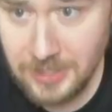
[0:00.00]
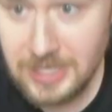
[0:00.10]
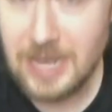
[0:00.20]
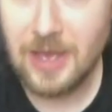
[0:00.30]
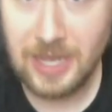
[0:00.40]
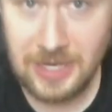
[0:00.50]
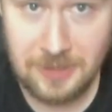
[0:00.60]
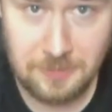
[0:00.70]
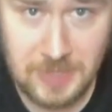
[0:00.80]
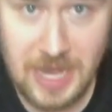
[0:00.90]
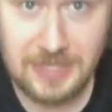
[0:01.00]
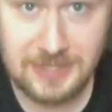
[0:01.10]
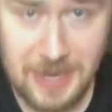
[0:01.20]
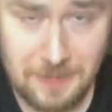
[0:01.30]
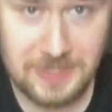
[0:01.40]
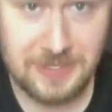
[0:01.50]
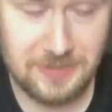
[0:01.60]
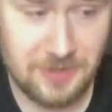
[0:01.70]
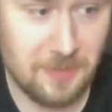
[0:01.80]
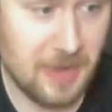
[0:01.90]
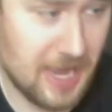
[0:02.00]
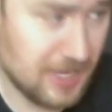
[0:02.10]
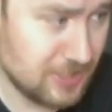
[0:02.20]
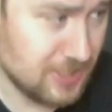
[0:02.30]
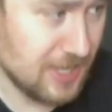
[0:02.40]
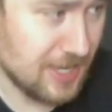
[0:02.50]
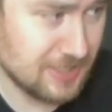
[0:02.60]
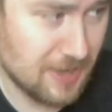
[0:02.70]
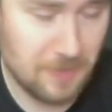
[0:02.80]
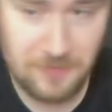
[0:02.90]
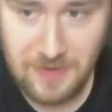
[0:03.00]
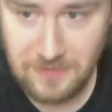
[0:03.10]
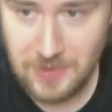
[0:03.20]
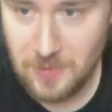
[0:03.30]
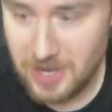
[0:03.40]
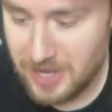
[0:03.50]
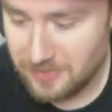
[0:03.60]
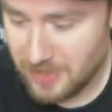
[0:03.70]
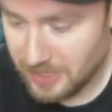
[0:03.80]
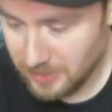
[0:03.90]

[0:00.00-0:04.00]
Now I got a uh, stepsister of mine. She has number 51, I think.